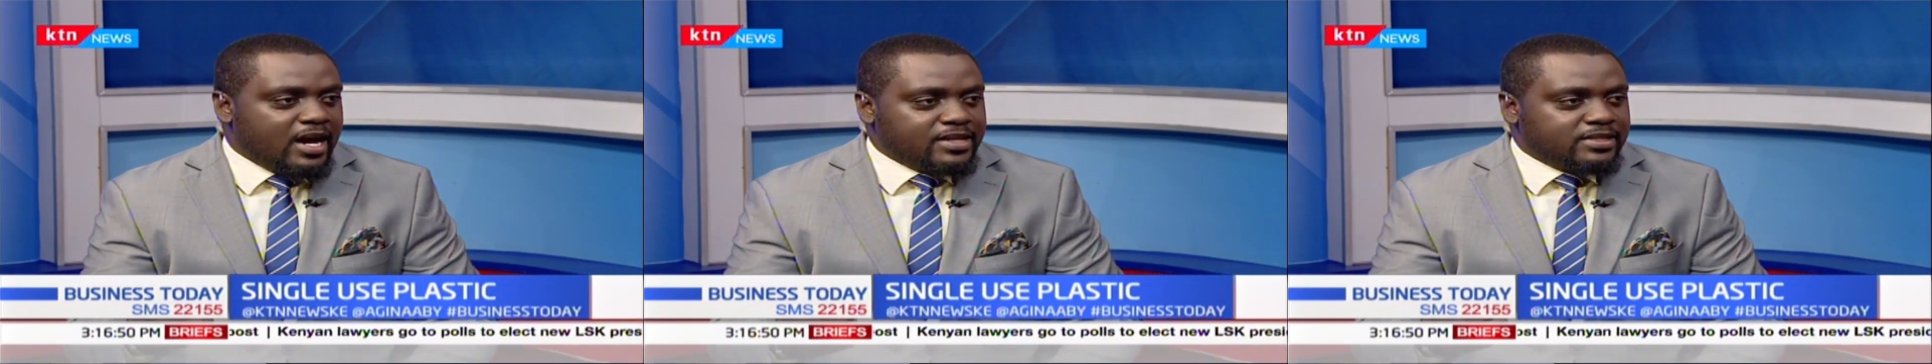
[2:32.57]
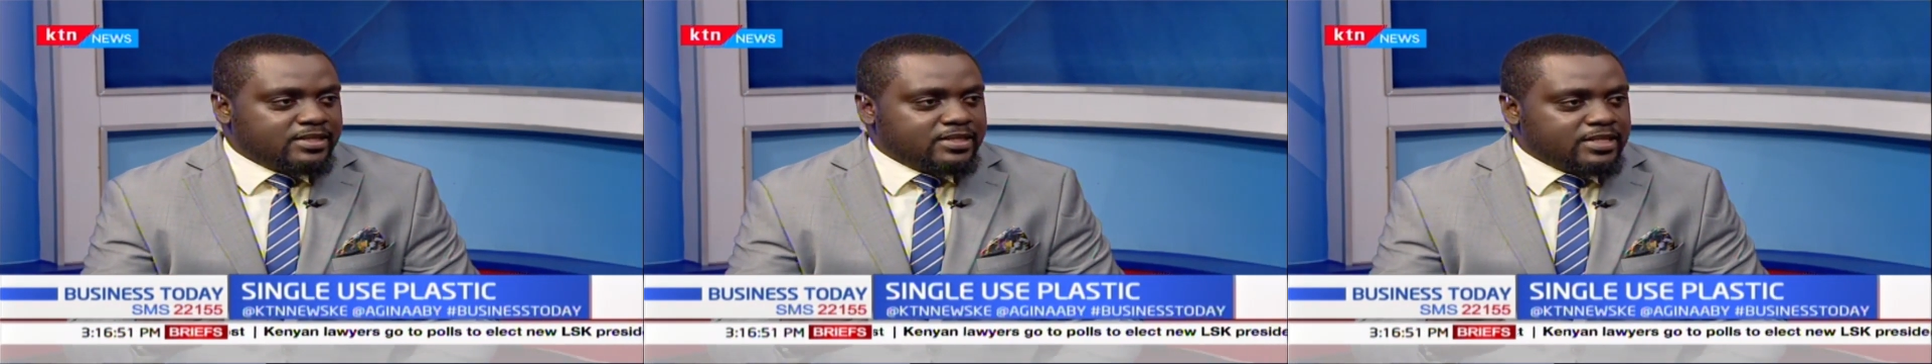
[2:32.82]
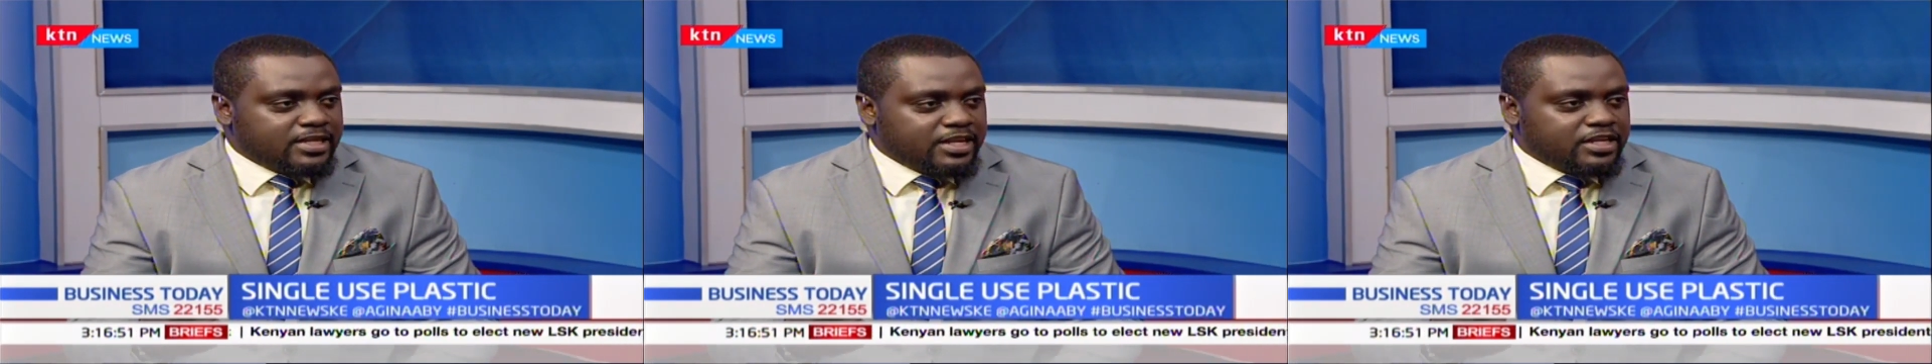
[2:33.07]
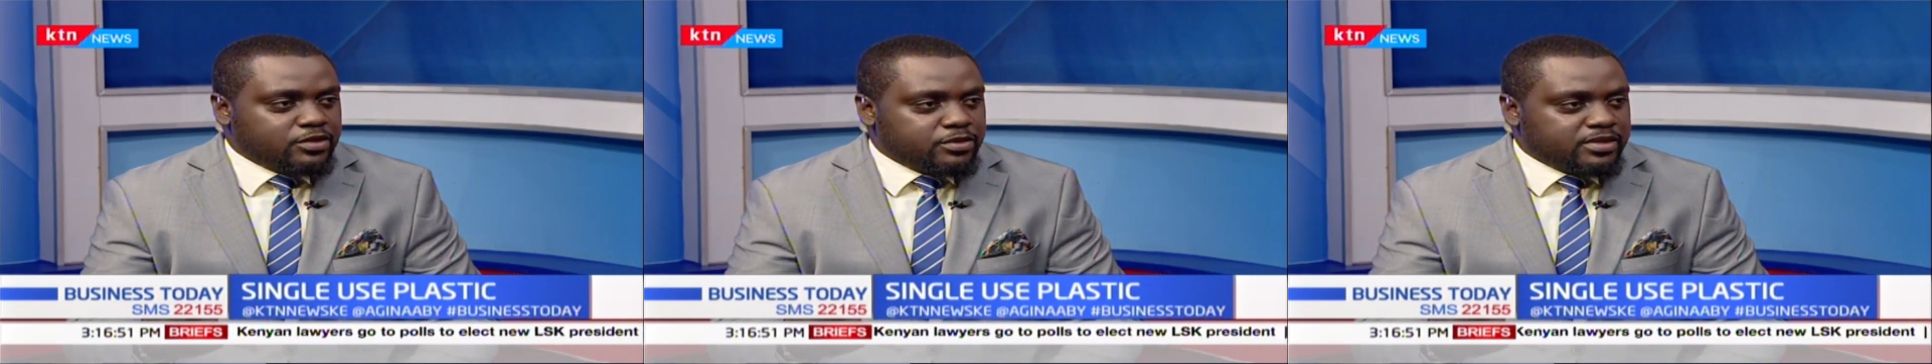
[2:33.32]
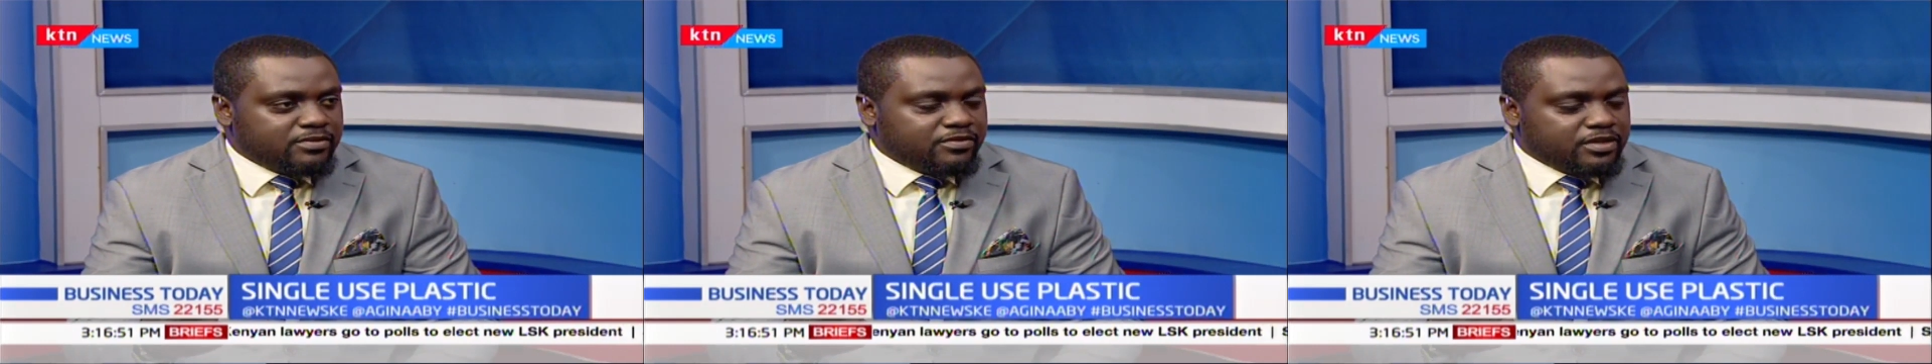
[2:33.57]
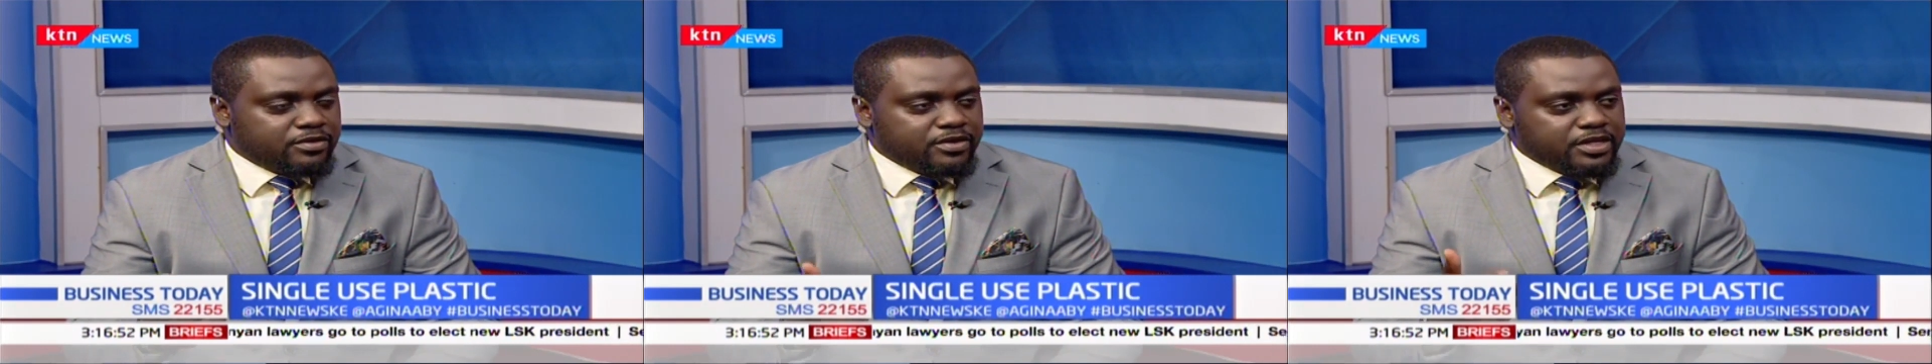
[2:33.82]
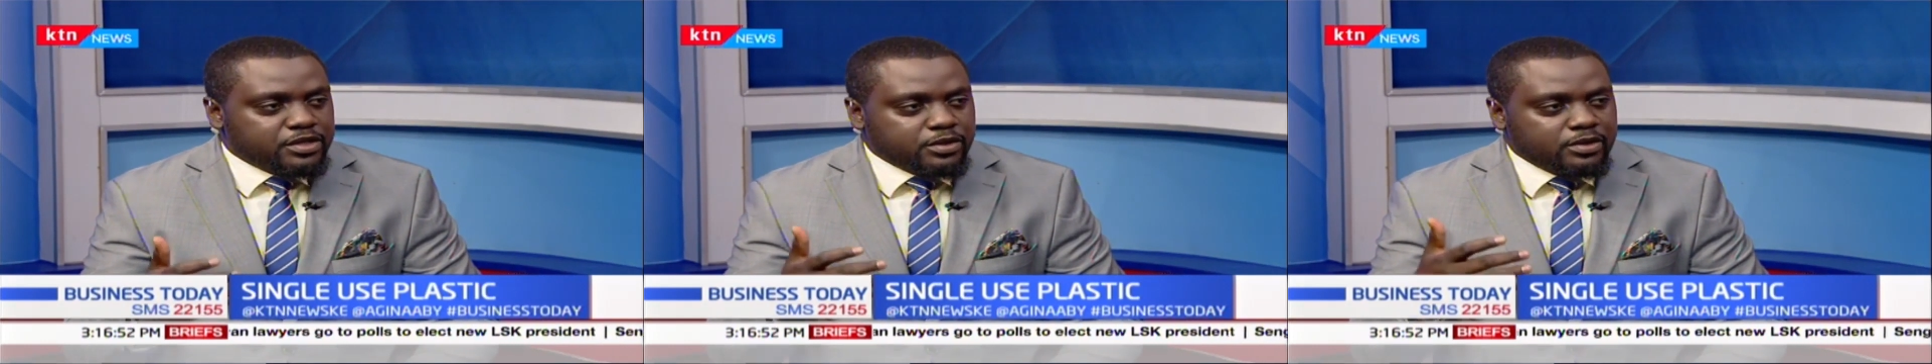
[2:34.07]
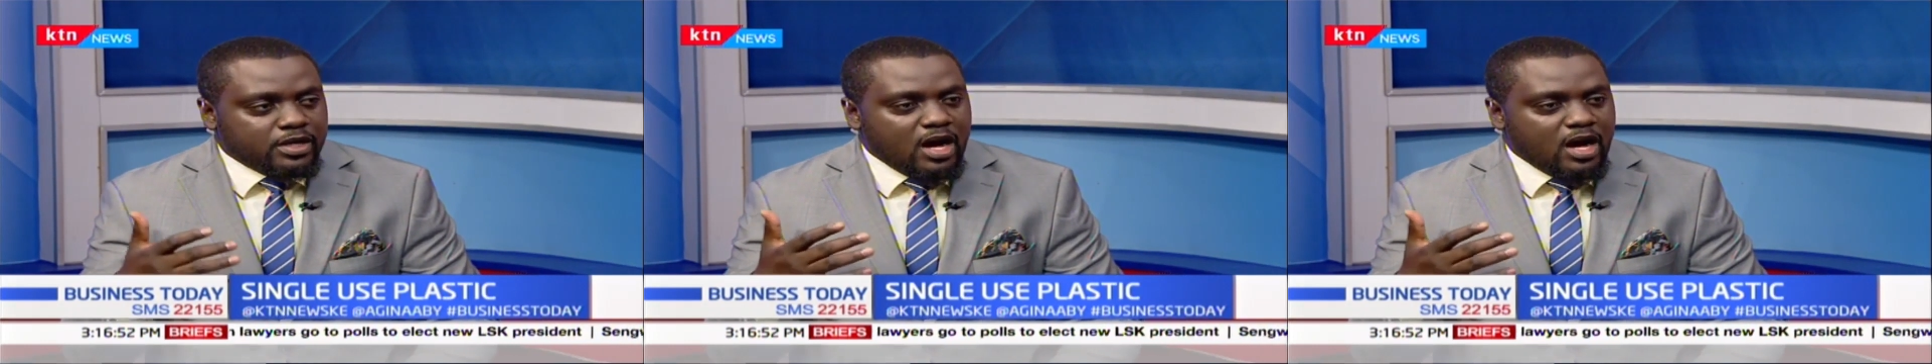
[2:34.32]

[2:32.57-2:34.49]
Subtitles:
As the Kenya Tourism Federation,